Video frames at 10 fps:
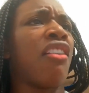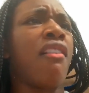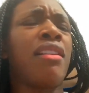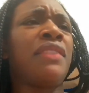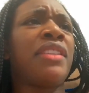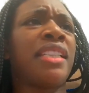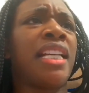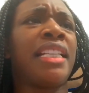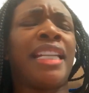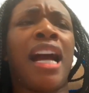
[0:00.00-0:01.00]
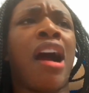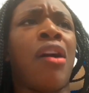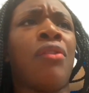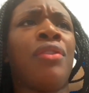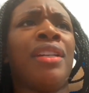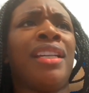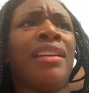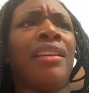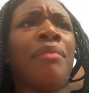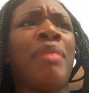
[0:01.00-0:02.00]
All of a sudden now,
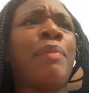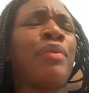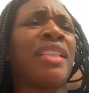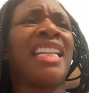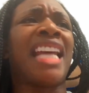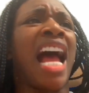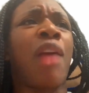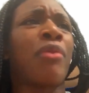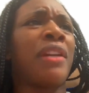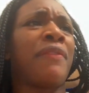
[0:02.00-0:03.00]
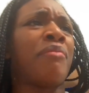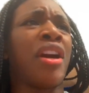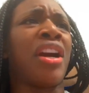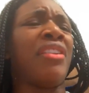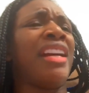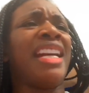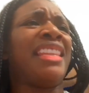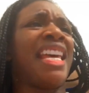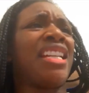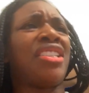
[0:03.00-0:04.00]
people saying that I'm running from her
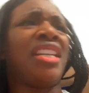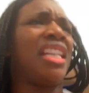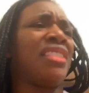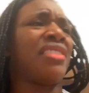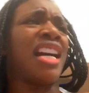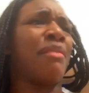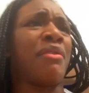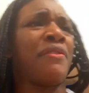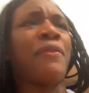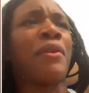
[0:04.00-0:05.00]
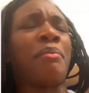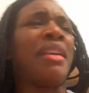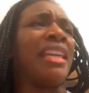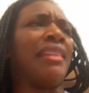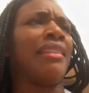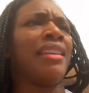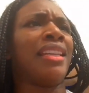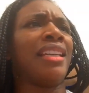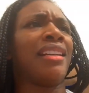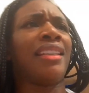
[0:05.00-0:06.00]
and that she's coming for me.
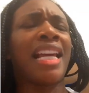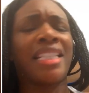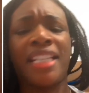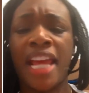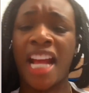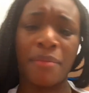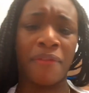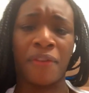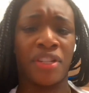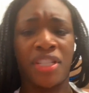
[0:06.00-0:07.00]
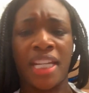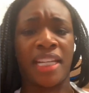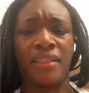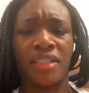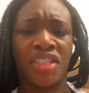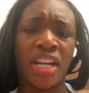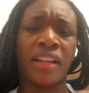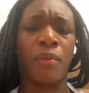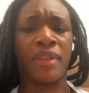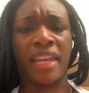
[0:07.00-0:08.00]
Like, she ain't coming for shit. Shut
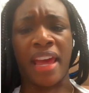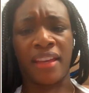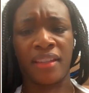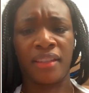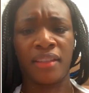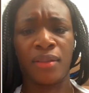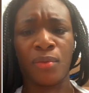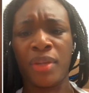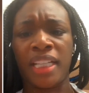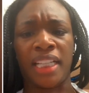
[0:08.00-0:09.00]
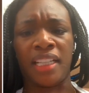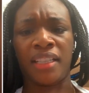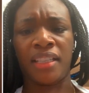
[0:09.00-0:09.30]
up with that. Really.